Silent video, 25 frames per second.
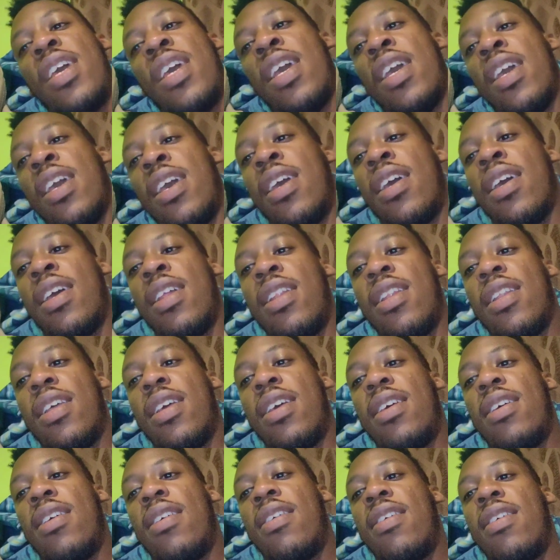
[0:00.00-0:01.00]

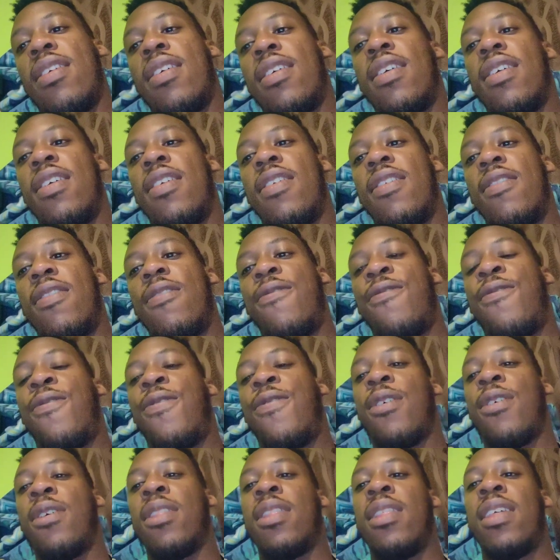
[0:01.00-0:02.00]
And
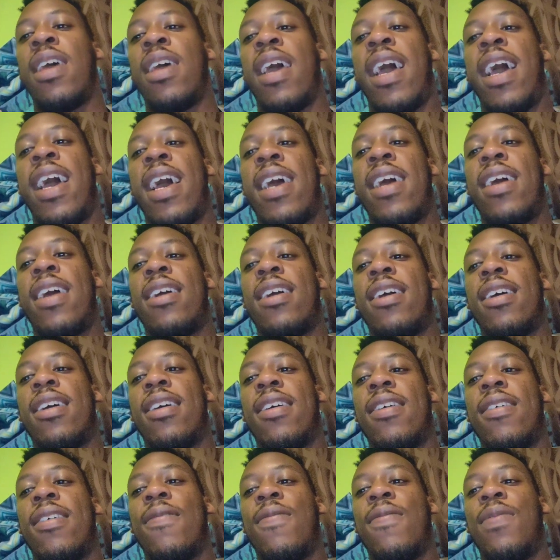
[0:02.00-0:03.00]
for that
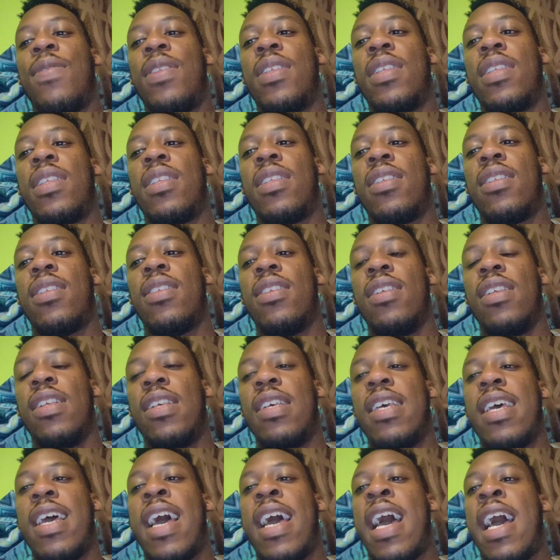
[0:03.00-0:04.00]

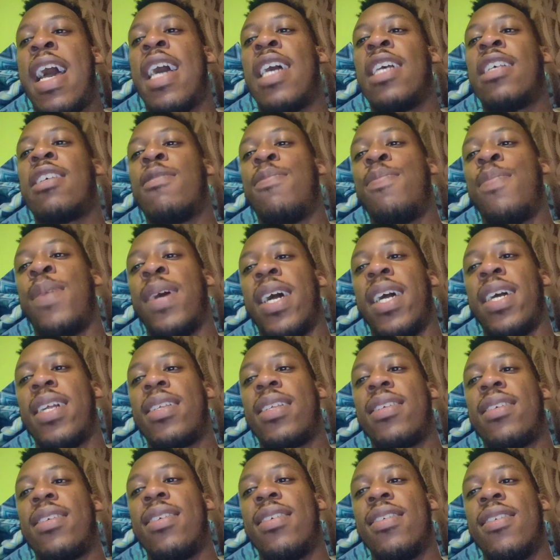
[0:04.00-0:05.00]

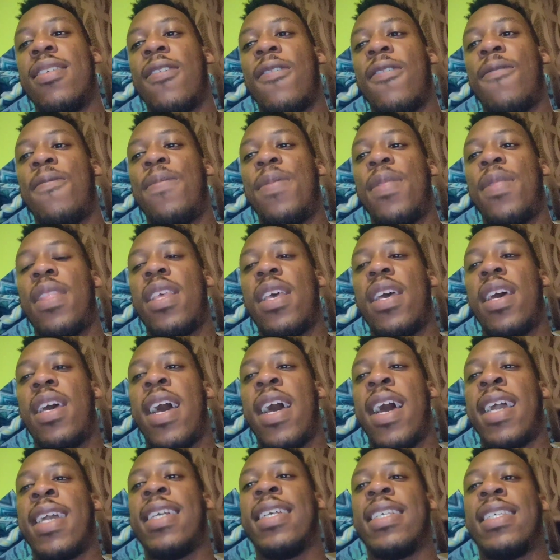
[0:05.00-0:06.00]
aspect,
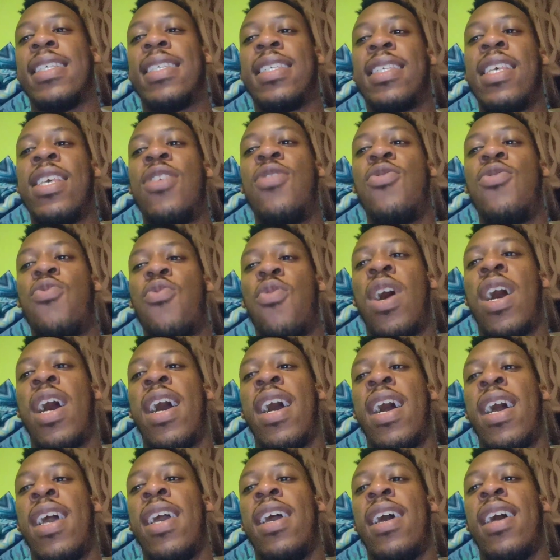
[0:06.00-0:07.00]
I can see
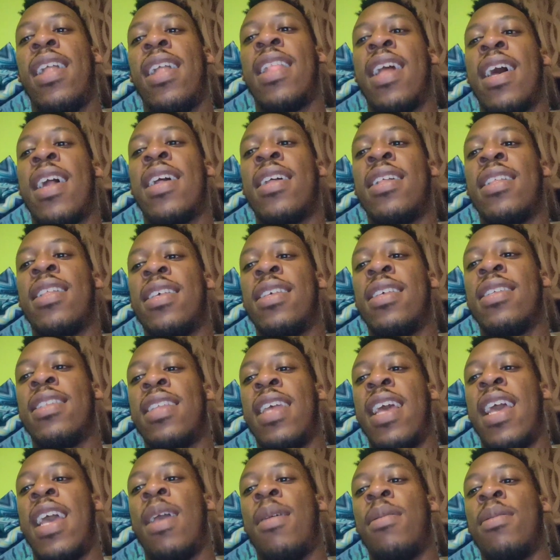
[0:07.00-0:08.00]
why a lot of
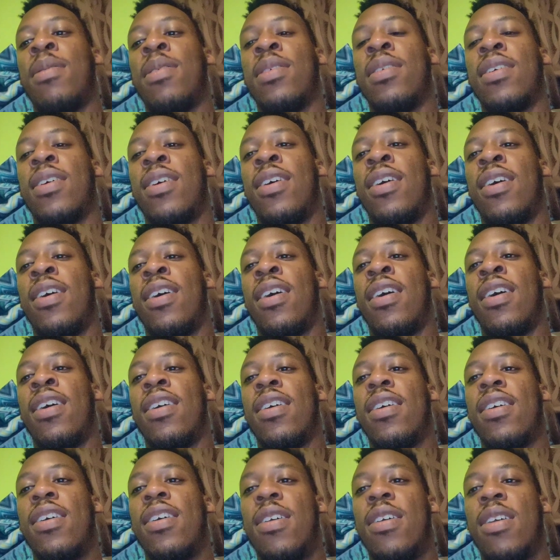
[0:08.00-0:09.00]
these names
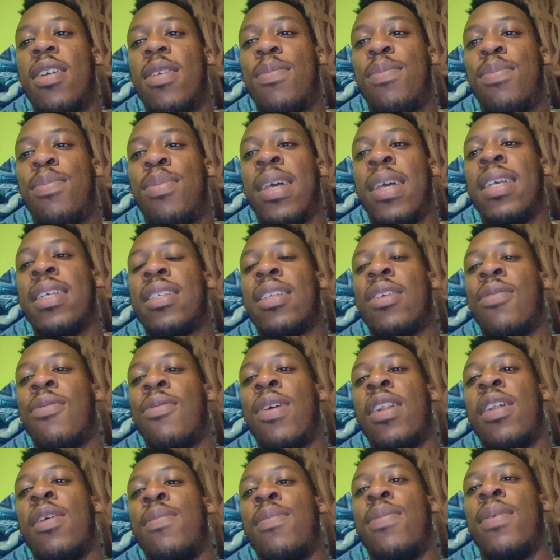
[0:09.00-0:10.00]
are placed
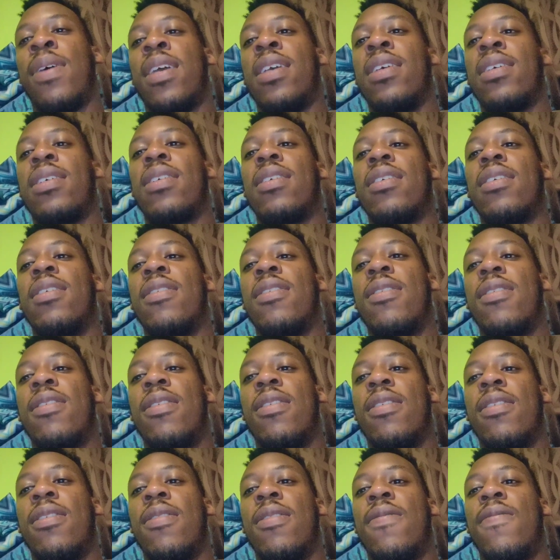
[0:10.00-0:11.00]
the way they're placed.
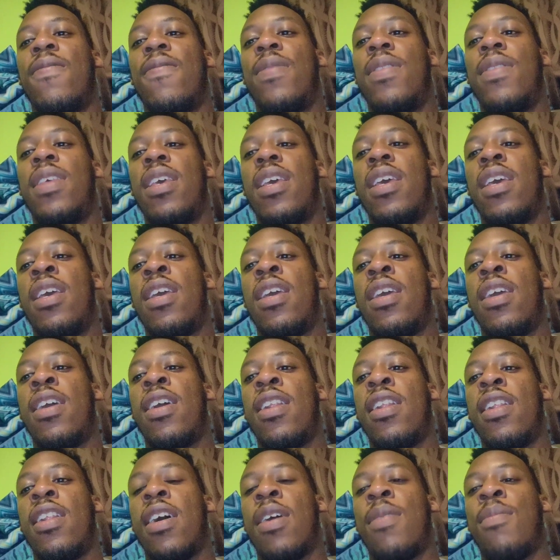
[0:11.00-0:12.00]

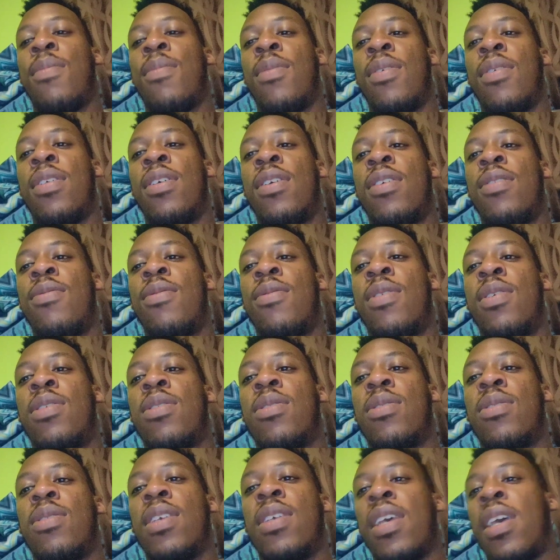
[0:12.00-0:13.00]
And I'm only
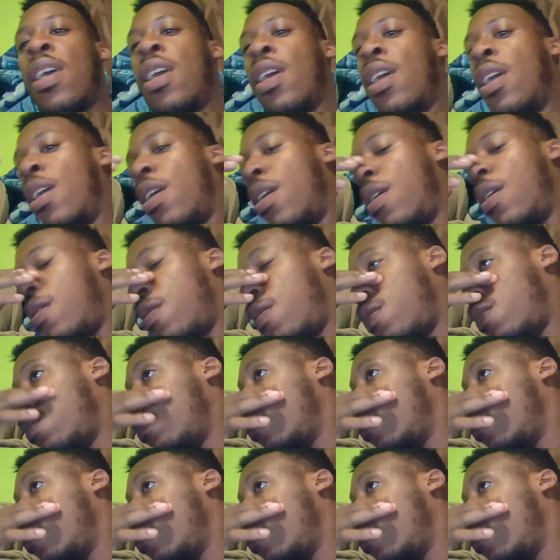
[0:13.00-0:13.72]
going to say